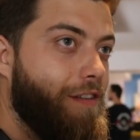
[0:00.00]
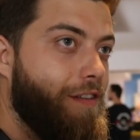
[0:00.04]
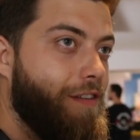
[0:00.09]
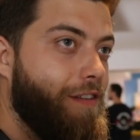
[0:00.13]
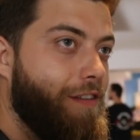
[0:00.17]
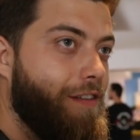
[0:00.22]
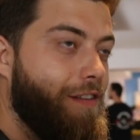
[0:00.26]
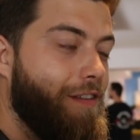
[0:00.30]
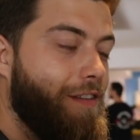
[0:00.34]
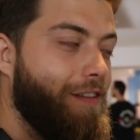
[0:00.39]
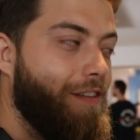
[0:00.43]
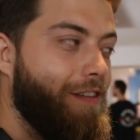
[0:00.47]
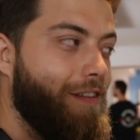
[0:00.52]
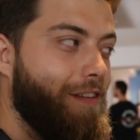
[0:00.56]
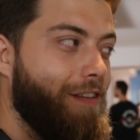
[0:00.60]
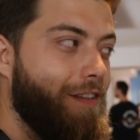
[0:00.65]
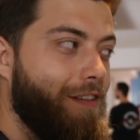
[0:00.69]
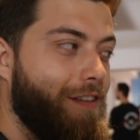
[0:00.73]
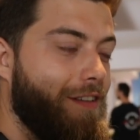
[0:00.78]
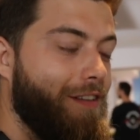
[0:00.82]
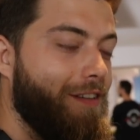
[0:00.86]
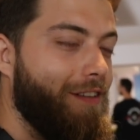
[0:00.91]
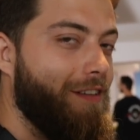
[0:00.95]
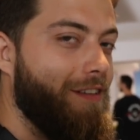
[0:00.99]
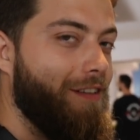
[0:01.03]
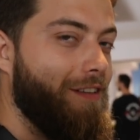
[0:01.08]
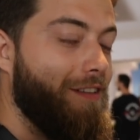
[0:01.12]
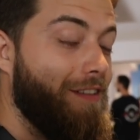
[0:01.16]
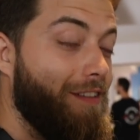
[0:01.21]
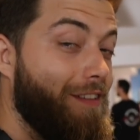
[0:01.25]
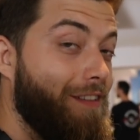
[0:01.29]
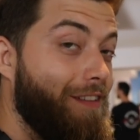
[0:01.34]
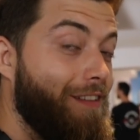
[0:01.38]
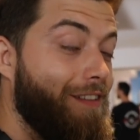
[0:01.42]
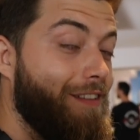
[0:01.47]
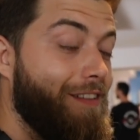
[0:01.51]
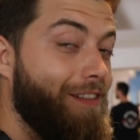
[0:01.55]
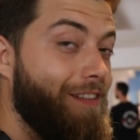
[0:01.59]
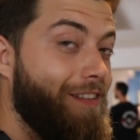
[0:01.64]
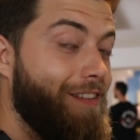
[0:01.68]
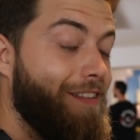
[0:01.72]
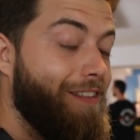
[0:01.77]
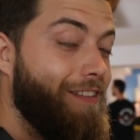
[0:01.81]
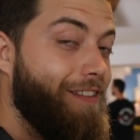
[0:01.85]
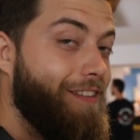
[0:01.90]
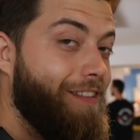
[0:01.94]

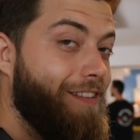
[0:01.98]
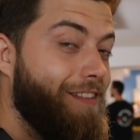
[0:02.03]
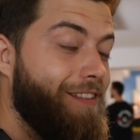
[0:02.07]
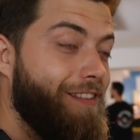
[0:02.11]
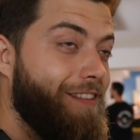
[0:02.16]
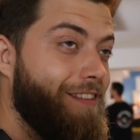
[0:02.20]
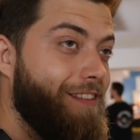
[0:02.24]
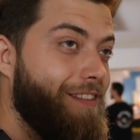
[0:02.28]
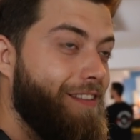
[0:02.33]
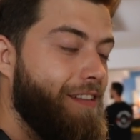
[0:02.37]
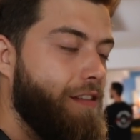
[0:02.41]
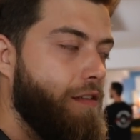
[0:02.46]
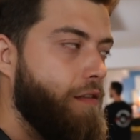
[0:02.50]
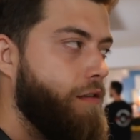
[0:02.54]
Nothing is said.